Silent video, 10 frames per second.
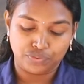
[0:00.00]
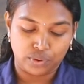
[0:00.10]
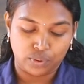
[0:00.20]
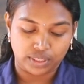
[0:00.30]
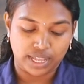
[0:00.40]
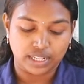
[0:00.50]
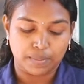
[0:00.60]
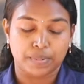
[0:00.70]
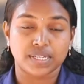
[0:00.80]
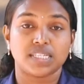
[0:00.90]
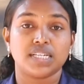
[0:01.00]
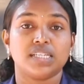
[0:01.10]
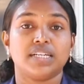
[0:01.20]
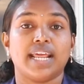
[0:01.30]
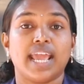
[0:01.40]
flour than the
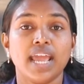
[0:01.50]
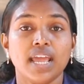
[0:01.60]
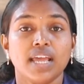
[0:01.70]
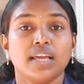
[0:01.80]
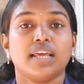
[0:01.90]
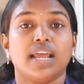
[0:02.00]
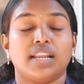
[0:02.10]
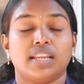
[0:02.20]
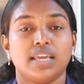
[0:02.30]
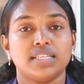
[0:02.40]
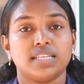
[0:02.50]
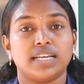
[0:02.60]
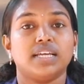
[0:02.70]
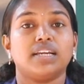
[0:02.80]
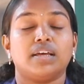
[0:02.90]
present day grain. He
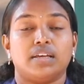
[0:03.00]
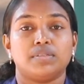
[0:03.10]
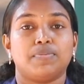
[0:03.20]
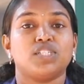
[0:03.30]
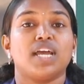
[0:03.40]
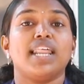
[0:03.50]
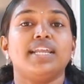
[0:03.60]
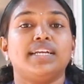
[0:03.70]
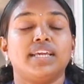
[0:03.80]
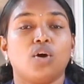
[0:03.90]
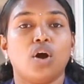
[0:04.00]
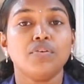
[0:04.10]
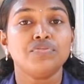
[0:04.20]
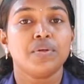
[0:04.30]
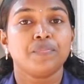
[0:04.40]
said the speciality
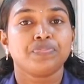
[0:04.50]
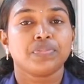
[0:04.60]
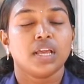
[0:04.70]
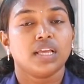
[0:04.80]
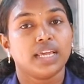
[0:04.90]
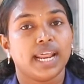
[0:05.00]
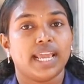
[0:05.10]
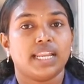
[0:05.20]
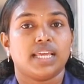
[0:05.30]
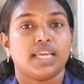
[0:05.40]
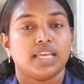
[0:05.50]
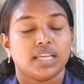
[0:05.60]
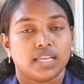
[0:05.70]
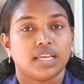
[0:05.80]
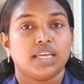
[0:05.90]
of grain.
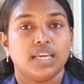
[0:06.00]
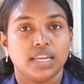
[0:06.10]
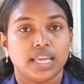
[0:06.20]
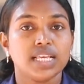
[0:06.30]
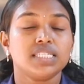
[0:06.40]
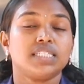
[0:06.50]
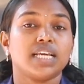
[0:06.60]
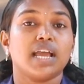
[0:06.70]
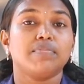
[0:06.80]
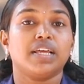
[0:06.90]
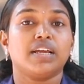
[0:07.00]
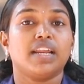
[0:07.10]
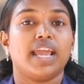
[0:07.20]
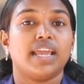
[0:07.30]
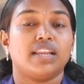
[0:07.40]
In his time, the
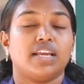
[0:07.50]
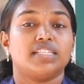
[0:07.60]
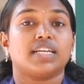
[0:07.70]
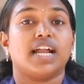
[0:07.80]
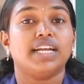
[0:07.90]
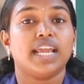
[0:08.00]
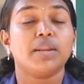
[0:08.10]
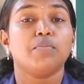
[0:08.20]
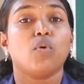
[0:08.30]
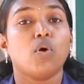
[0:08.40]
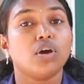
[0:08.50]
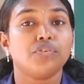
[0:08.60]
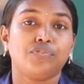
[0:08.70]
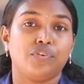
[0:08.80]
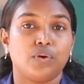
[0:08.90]
grain, it contained
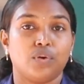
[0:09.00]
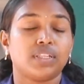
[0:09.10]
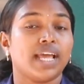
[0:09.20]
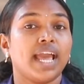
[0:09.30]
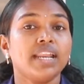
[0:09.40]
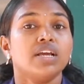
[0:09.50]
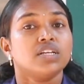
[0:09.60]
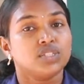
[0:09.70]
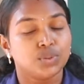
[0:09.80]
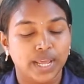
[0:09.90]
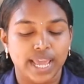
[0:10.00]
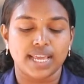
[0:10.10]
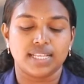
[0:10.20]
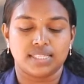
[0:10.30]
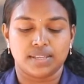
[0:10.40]
more flour than
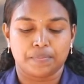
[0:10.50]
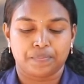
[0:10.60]
today's.